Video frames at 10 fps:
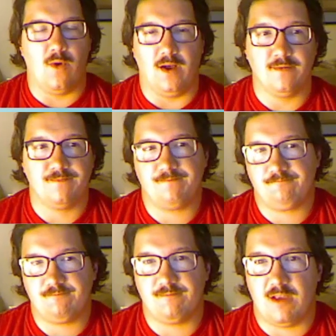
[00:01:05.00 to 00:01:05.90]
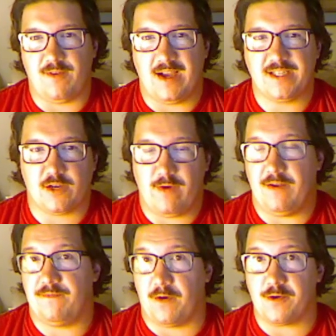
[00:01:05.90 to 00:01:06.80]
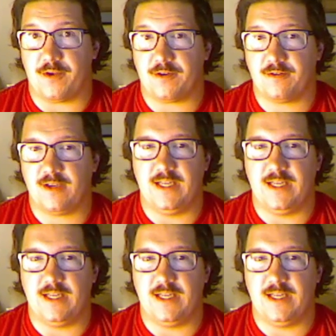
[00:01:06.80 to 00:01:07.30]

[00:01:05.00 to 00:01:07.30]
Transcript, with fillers: Well, if Isaac ran farther